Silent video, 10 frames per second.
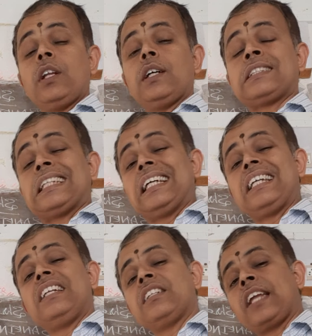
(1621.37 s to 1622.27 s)
in a
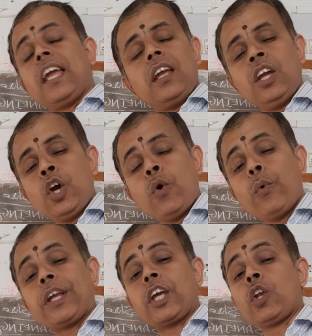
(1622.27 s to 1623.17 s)
single day
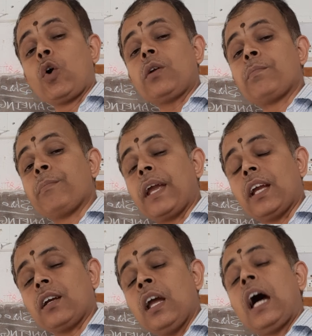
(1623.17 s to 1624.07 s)
we cannot
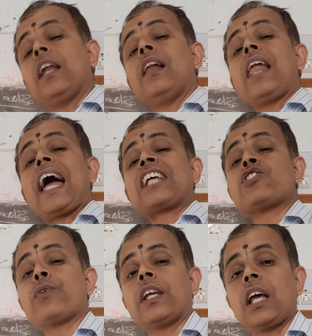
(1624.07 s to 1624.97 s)
make and lakhs
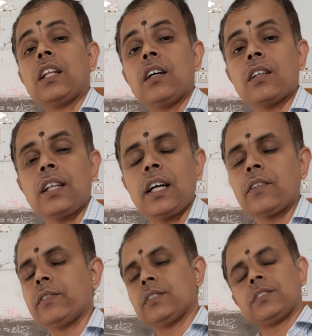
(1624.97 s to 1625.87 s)
together, that
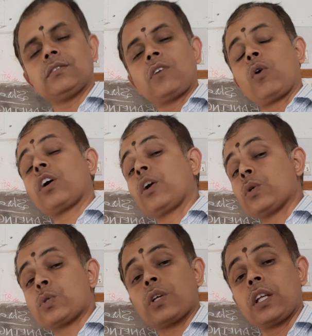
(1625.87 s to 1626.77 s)
or
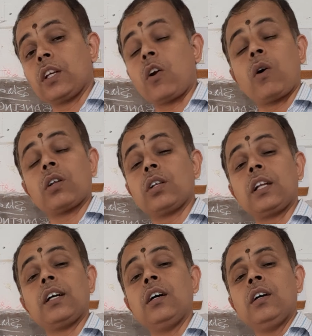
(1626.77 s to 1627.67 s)
crores together,
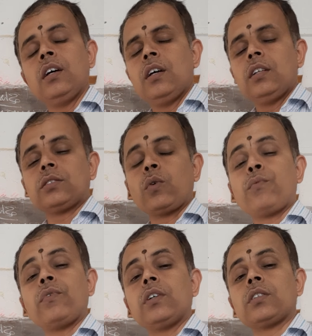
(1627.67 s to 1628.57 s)
or
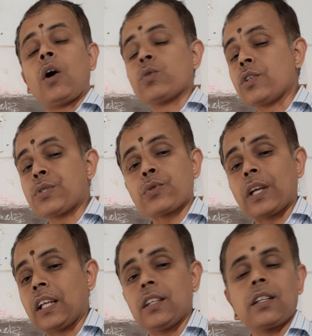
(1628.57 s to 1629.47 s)
thousands
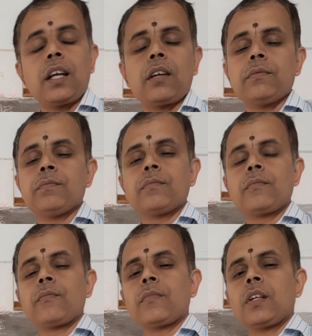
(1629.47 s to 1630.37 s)
together. That
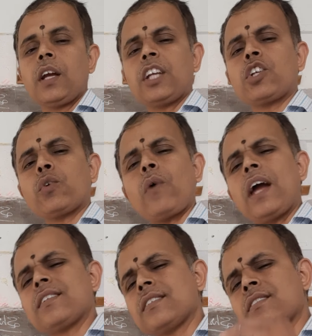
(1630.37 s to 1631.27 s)
it
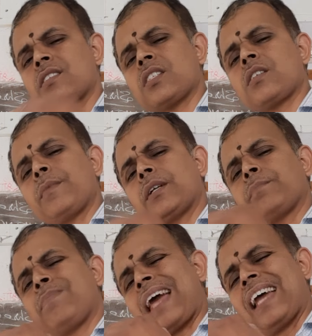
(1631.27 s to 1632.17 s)
requires a
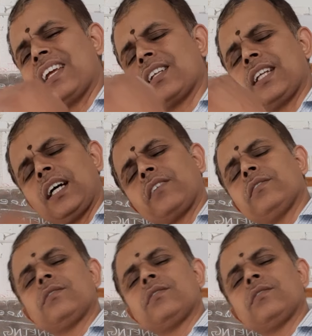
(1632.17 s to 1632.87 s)
systematic planning. That